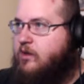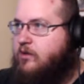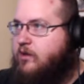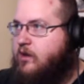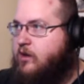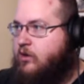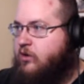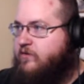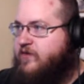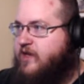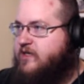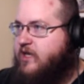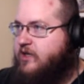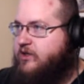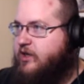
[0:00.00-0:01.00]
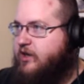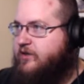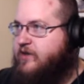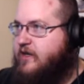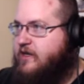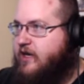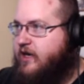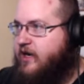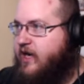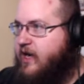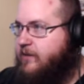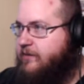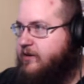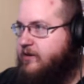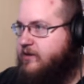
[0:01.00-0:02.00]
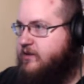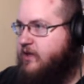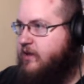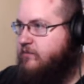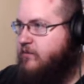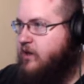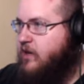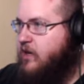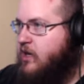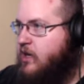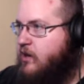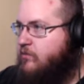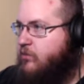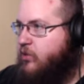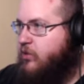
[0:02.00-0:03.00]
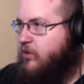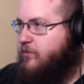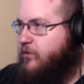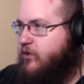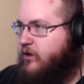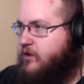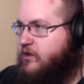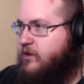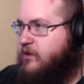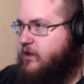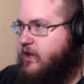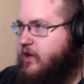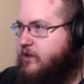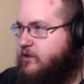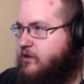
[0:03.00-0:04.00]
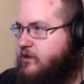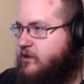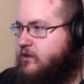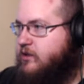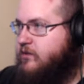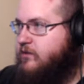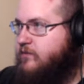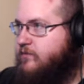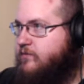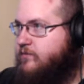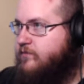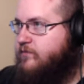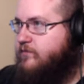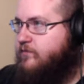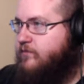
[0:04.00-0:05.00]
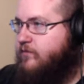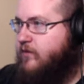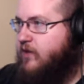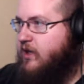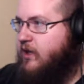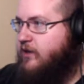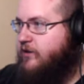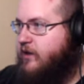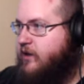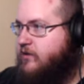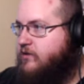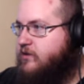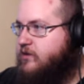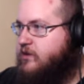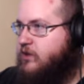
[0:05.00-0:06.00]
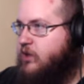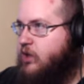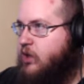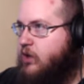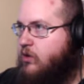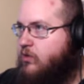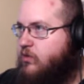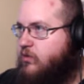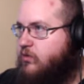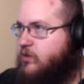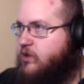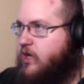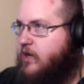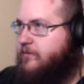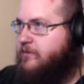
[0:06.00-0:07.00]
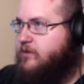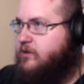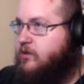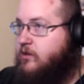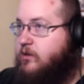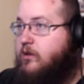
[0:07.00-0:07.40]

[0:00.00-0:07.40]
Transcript: I don't know if that's actually a thing that can happen in this game. Port report, yes. Anything else? No. Shops.